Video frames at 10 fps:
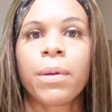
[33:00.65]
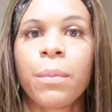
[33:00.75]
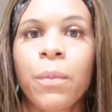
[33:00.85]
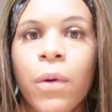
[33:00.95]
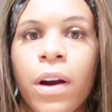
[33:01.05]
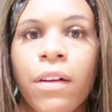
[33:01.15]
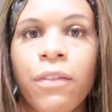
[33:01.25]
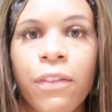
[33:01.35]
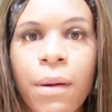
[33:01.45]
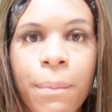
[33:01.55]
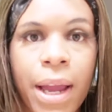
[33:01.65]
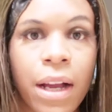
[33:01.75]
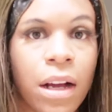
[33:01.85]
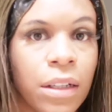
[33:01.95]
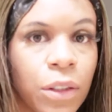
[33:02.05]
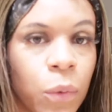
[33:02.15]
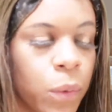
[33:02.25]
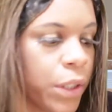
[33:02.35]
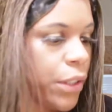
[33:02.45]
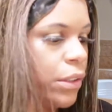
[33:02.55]
bit more from my
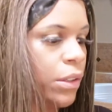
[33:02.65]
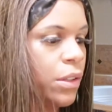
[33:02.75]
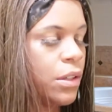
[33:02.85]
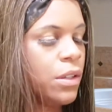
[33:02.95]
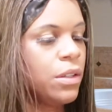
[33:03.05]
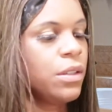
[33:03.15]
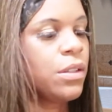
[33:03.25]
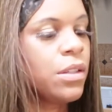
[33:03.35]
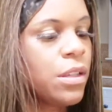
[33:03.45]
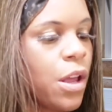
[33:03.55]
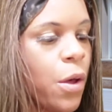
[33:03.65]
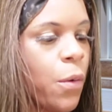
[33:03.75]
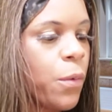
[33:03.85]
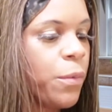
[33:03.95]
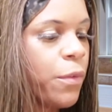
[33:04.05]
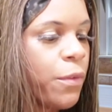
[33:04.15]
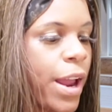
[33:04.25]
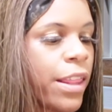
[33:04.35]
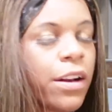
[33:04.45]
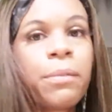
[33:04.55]
contour. So
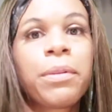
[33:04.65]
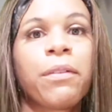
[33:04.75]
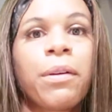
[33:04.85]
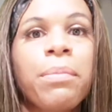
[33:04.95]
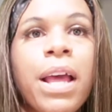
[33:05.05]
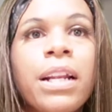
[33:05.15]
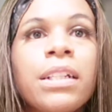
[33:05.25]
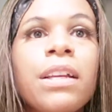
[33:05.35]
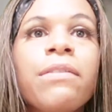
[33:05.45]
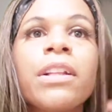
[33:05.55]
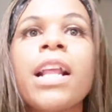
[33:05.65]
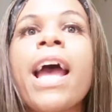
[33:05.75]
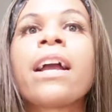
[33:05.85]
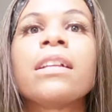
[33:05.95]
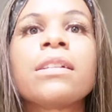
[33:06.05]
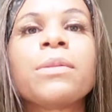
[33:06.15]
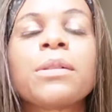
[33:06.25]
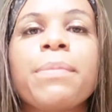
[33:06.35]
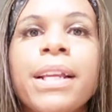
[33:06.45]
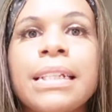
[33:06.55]
rather than be repetitive with that, because it
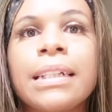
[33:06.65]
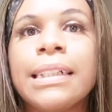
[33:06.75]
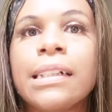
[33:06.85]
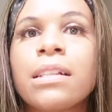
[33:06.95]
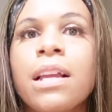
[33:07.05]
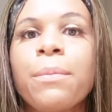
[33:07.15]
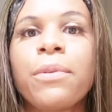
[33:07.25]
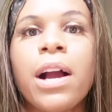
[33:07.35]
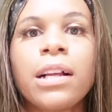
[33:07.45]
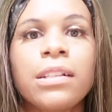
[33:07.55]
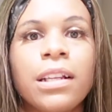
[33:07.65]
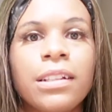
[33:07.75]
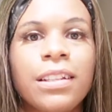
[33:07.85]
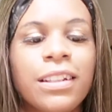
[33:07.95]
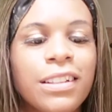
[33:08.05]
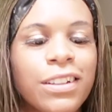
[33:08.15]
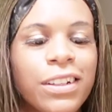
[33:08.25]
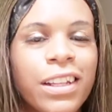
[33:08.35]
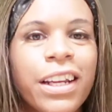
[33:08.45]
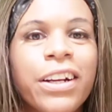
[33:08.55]
was basically the same process as
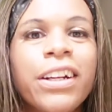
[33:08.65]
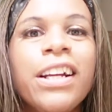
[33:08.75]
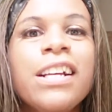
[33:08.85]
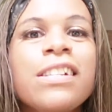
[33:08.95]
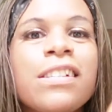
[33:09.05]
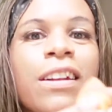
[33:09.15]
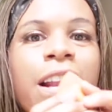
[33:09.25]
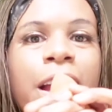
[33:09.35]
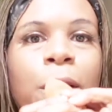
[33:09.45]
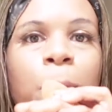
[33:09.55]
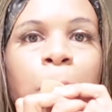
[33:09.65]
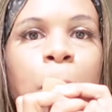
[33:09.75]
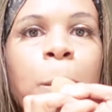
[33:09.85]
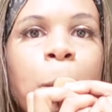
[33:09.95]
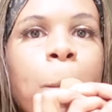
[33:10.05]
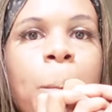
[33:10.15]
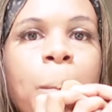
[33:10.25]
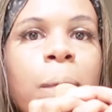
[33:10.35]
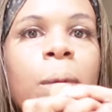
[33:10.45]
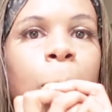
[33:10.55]
earlier. So now
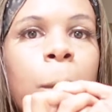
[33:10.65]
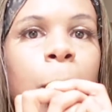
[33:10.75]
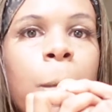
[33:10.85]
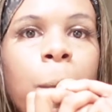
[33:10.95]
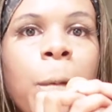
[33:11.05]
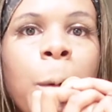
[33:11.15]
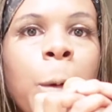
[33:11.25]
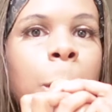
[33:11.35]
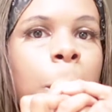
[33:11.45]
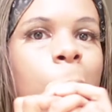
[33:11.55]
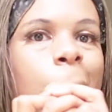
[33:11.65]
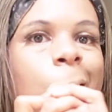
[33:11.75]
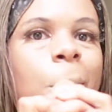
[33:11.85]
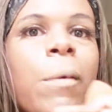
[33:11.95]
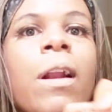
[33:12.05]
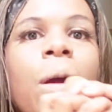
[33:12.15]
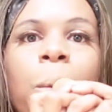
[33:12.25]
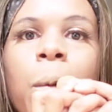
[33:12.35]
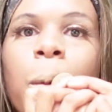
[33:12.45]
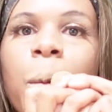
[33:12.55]
I'm just gonna lighten up,
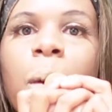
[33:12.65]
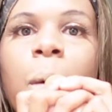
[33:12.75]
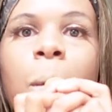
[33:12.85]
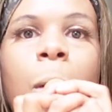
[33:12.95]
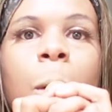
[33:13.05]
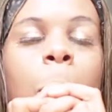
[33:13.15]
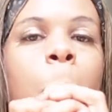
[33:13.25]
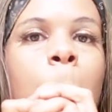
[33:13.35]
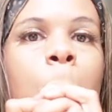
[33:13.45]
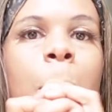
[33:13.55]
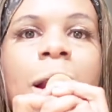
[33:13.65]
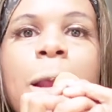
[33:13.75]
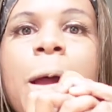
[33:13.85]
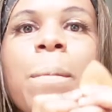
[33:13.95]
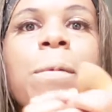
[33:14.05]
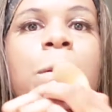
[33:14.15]
go over my lips